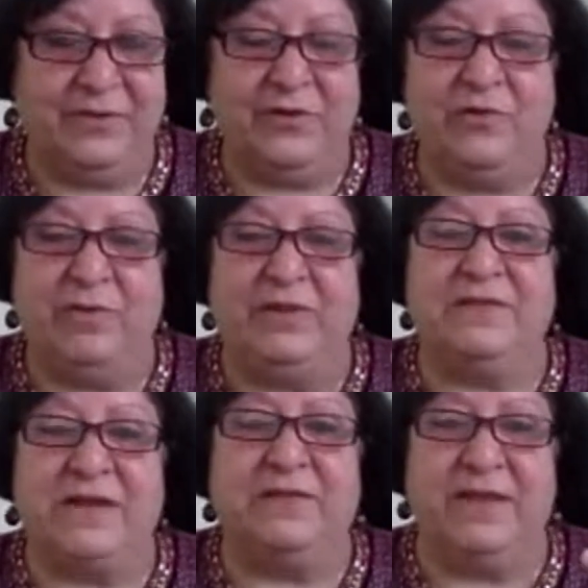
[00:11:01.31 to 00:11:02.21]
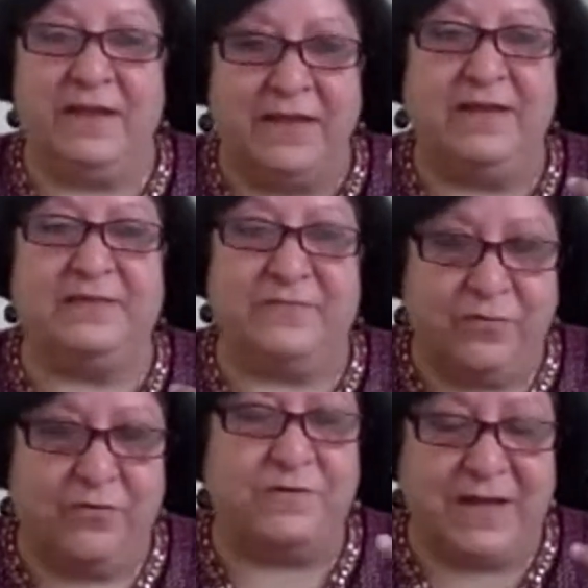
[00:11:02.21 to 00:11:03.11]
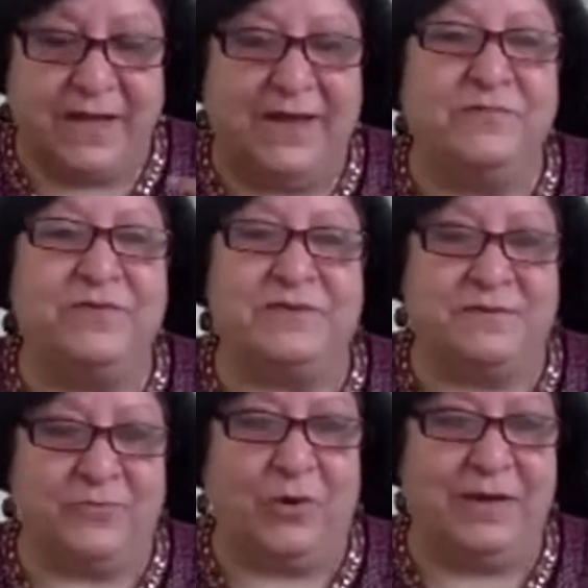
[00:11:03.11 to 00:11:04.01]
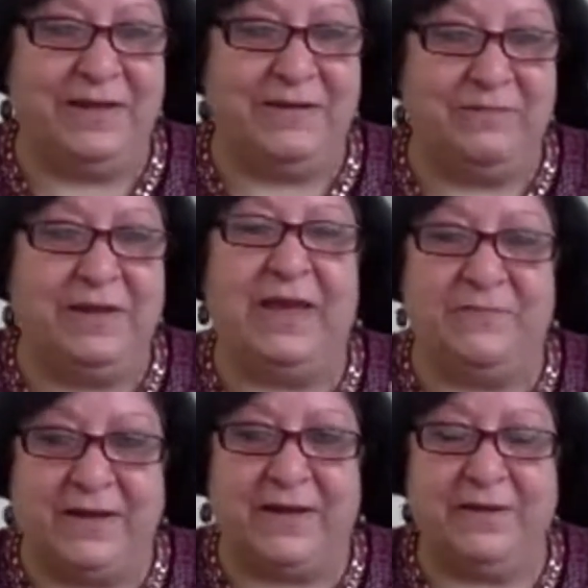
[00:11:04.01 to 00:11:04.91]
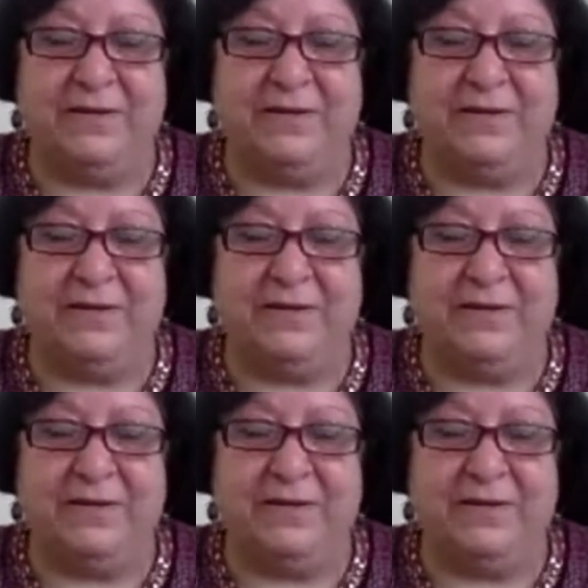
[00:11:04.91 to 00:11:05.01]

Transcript: but they start thinking, "Yes, of course, I have this quality in me, I have that."